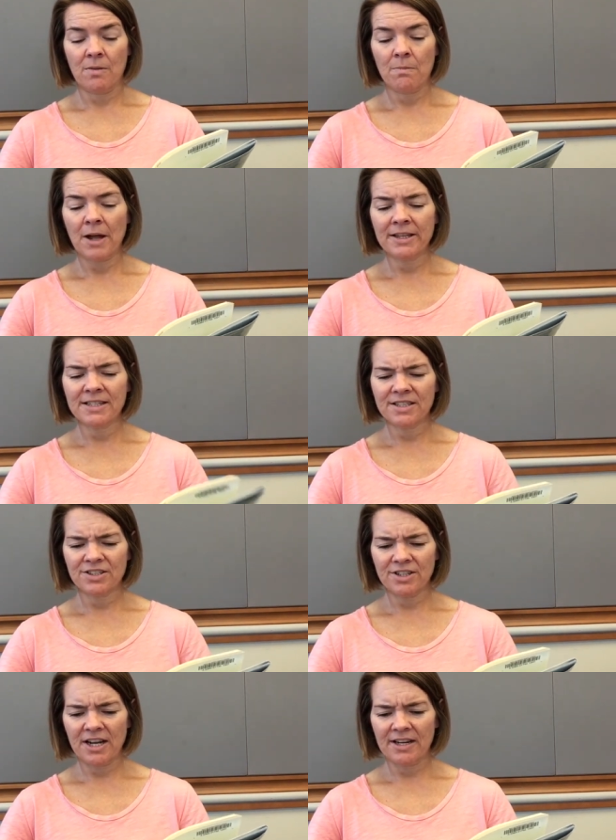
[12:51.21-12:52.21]
Molly isn't
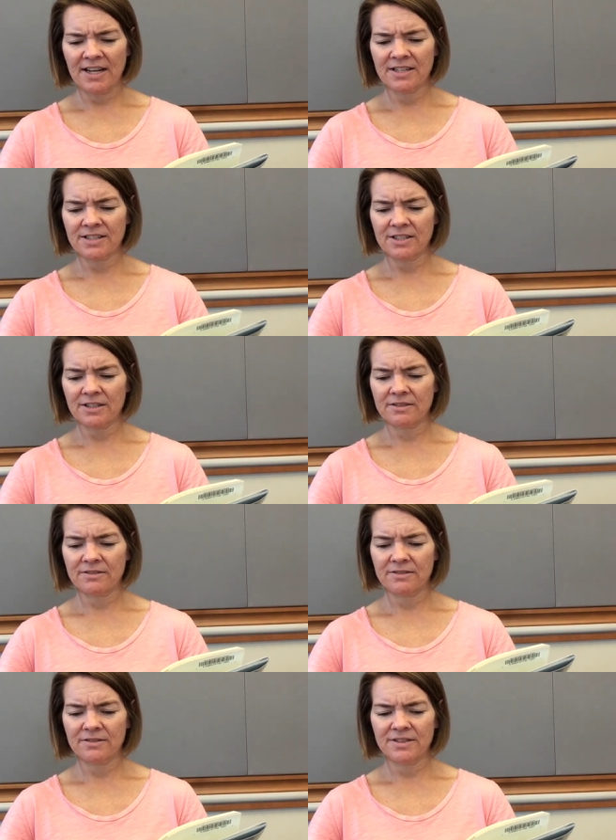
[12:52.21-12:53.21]
sure how to answer.
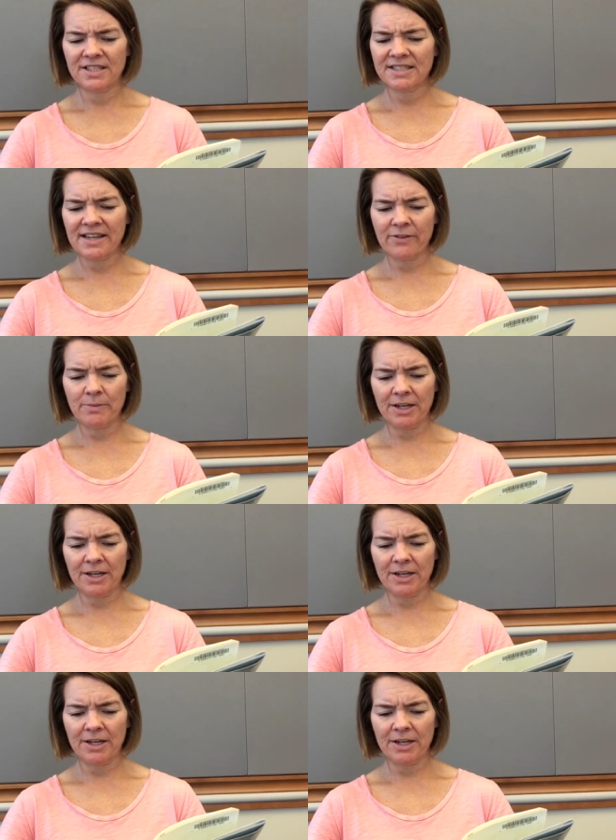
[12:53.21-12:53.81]
She's never met